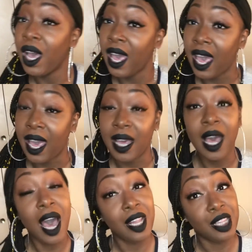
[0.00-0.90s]
Hey,
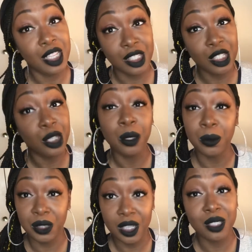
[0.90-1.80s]
this is a no
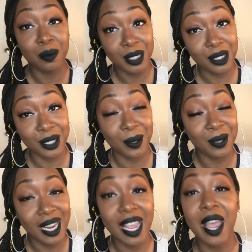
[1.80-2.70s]
judgment zone
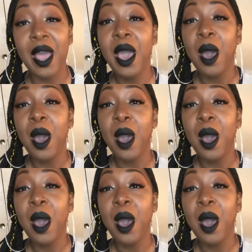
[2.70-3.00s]
here.